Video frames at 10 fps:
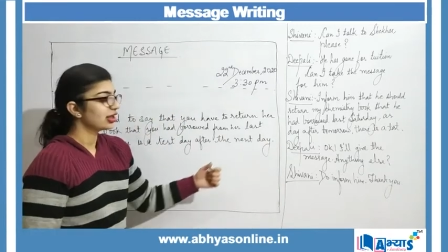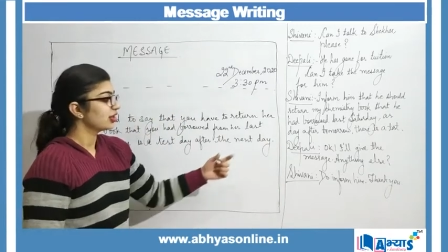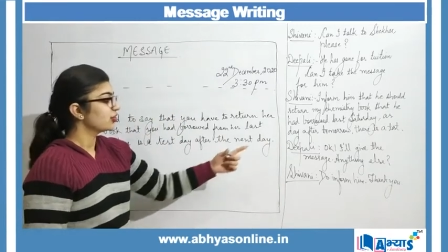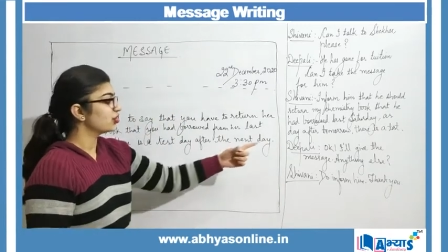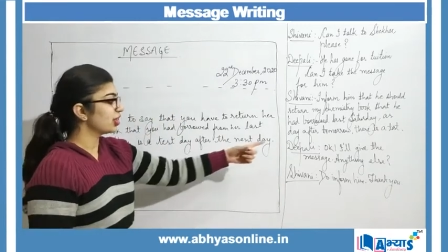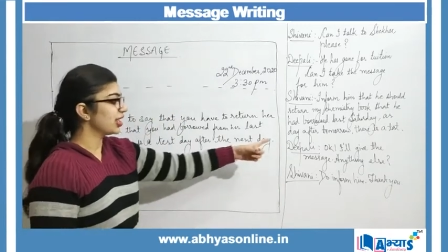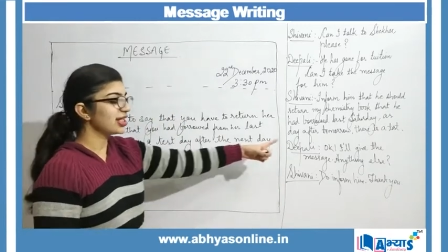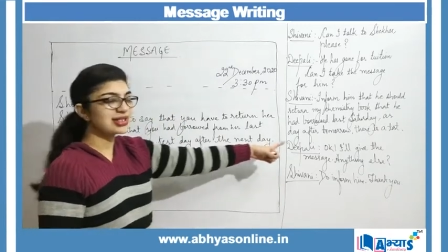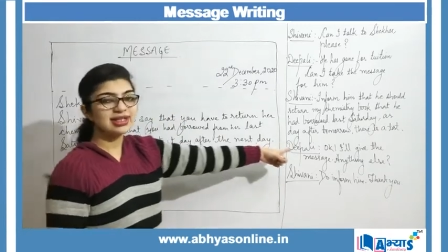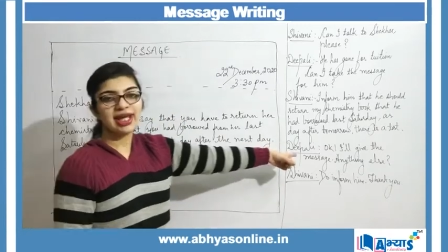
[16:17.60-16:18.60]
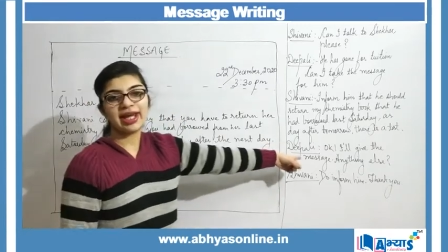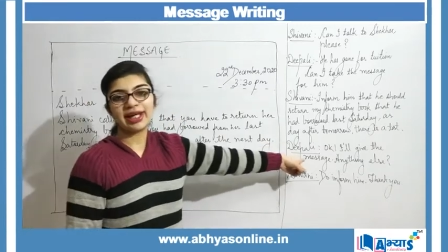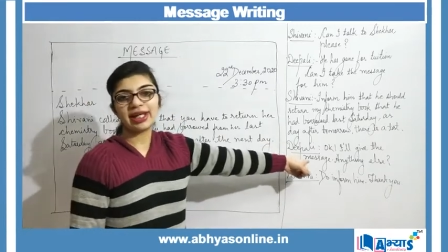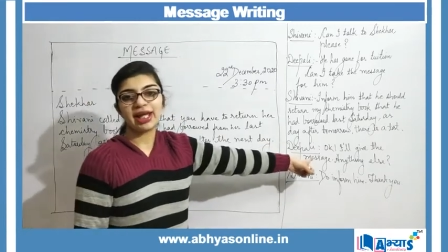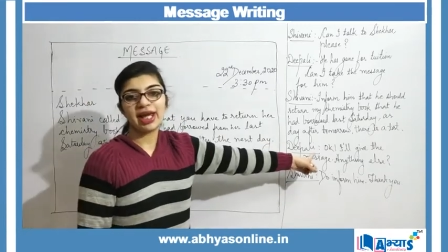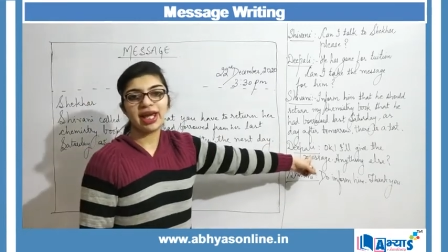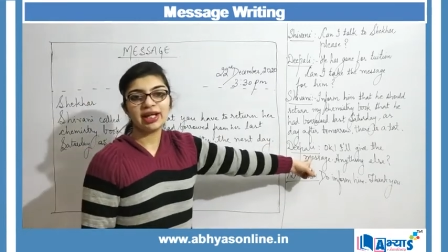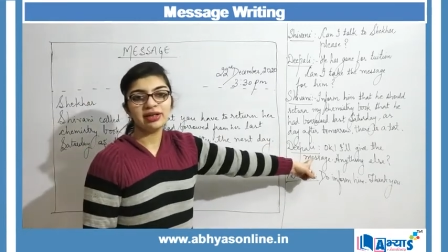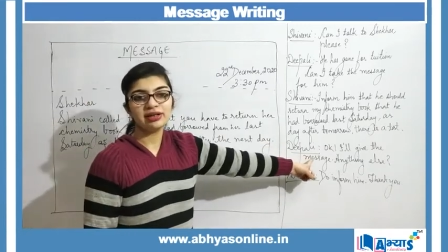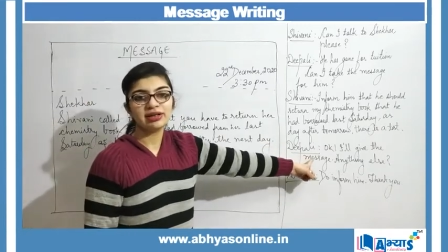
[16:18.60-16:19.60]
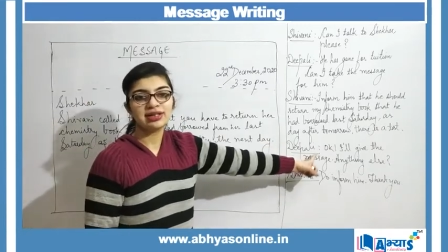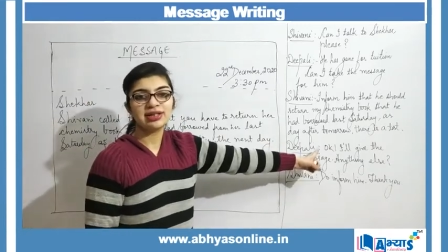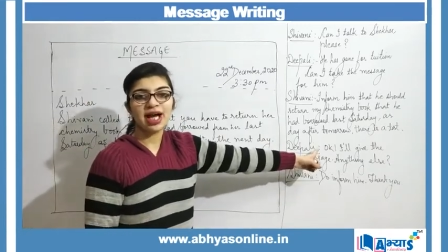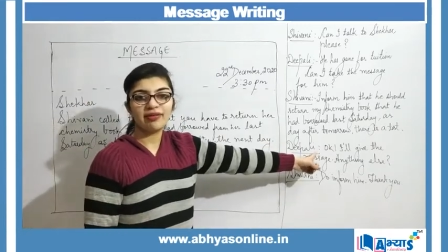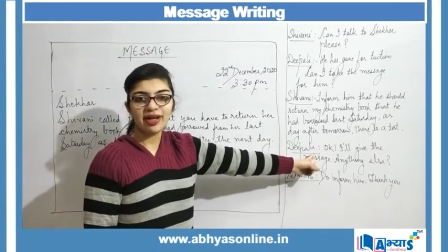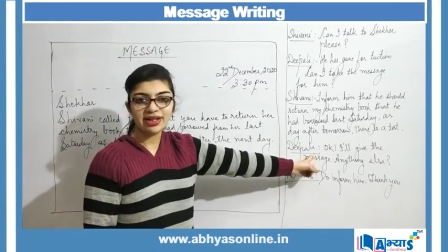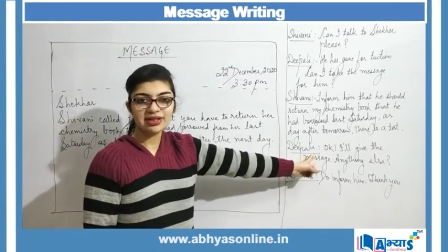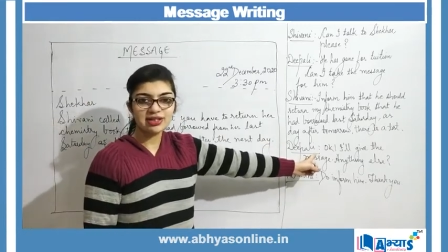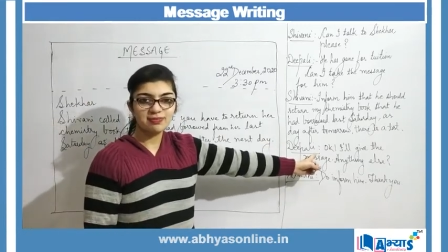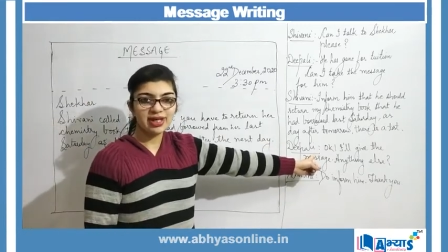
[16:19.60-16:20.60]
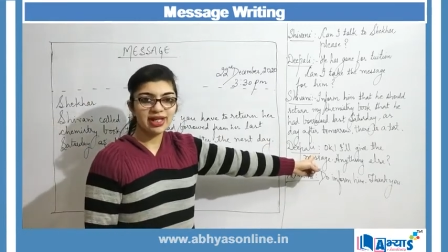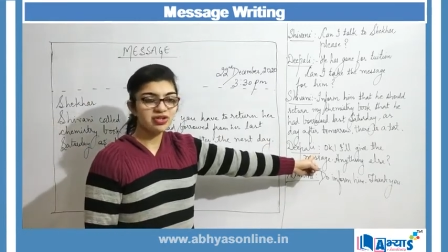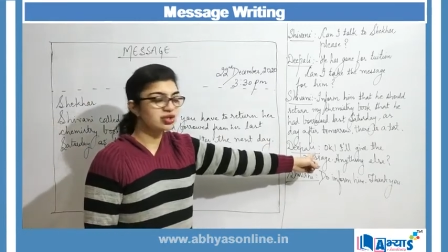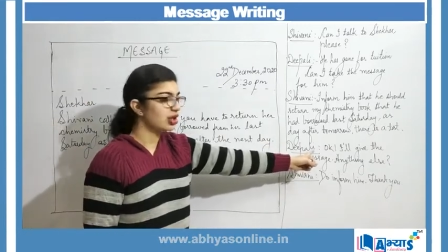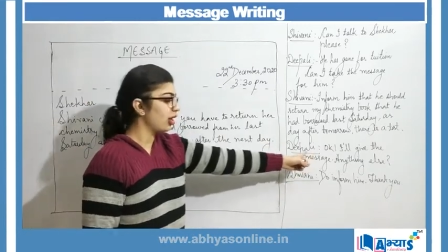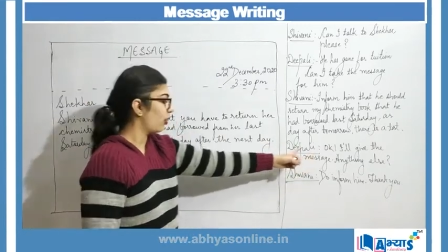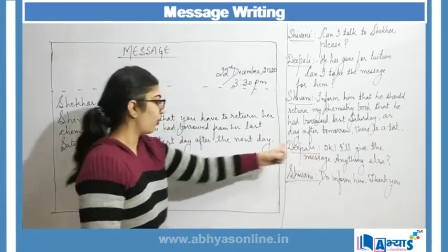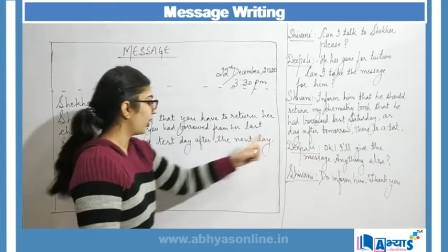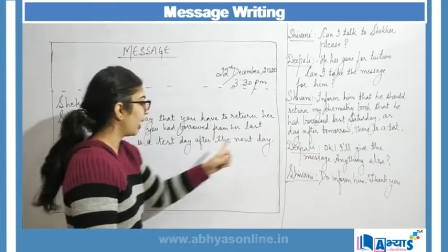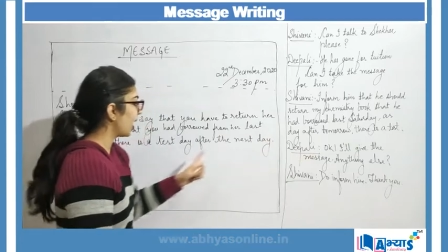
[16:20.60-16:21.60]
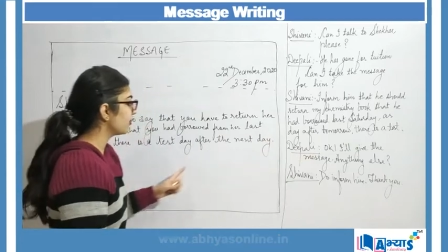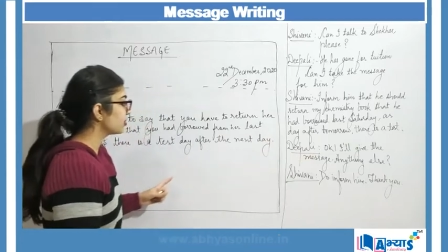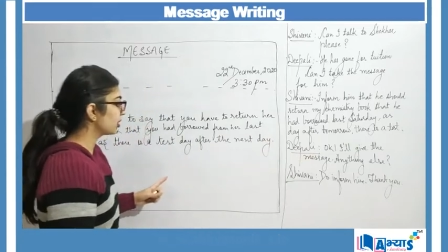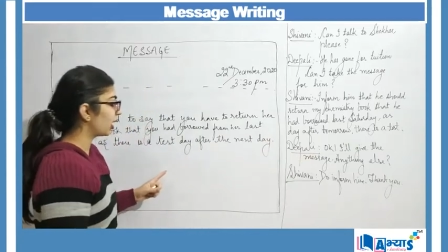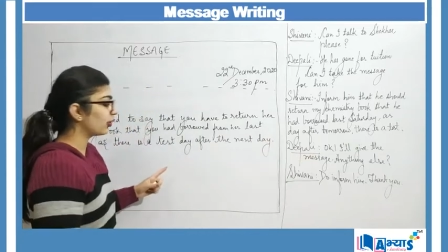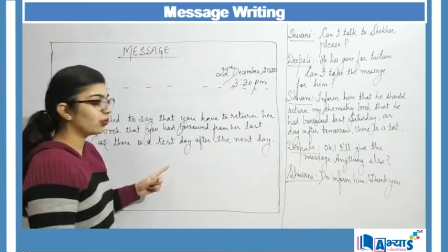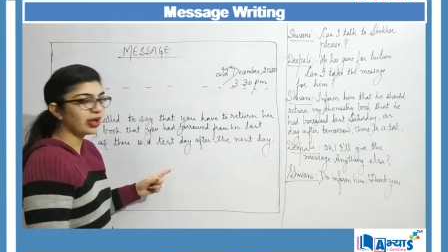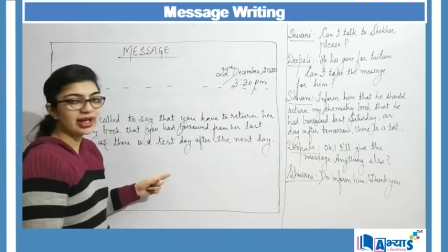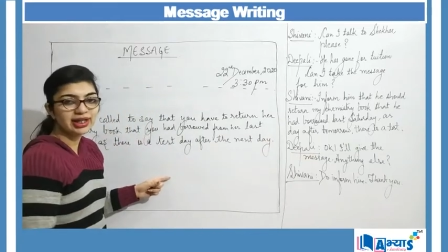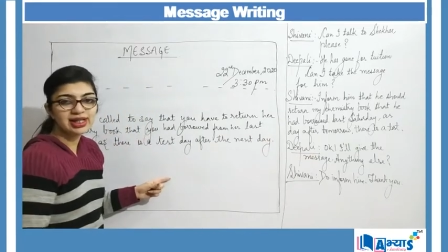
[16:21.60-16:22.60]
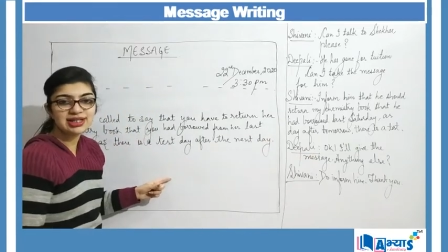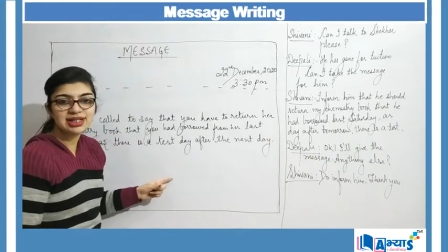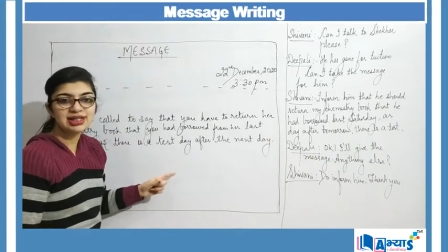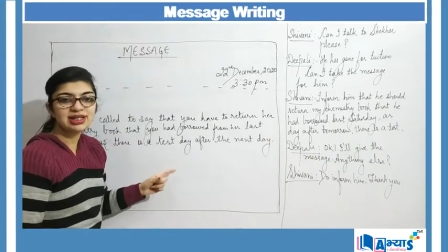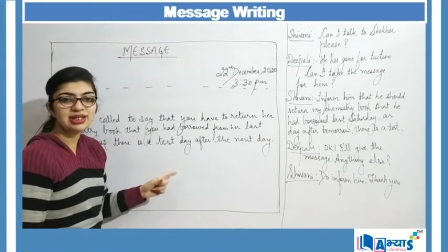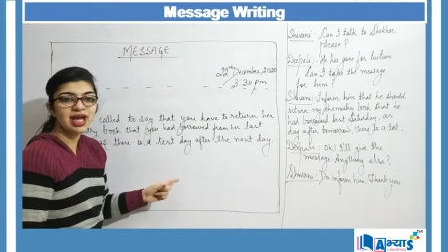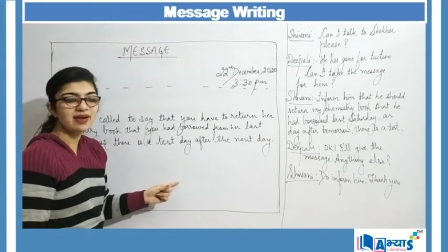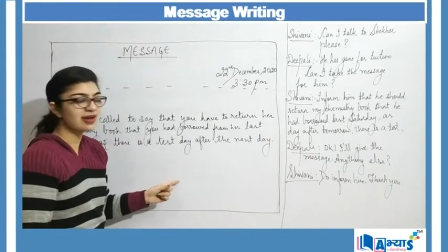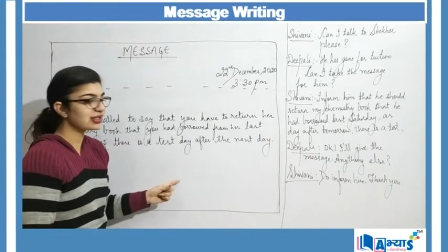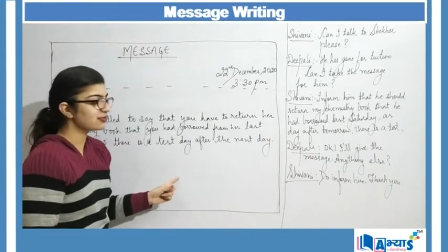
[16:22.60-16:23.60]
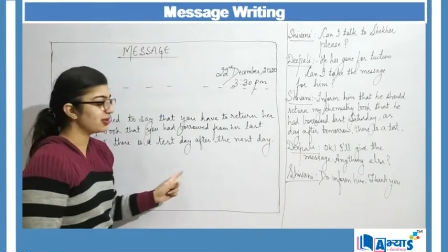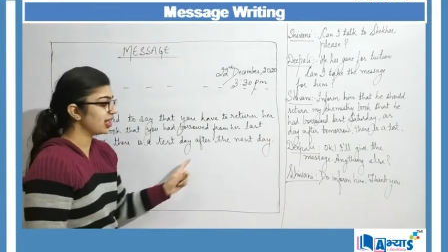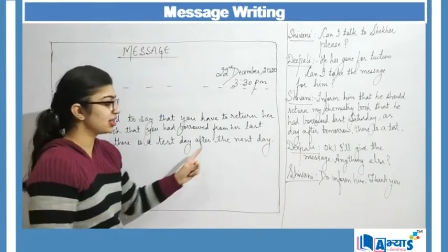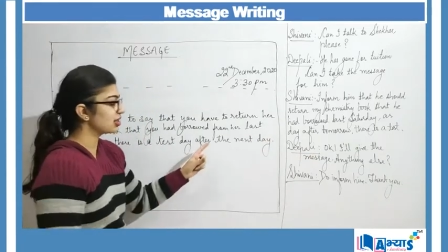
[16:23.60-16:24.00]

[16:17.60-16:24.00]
she is saying in direct speech. When I'm conveying it in indirect speech,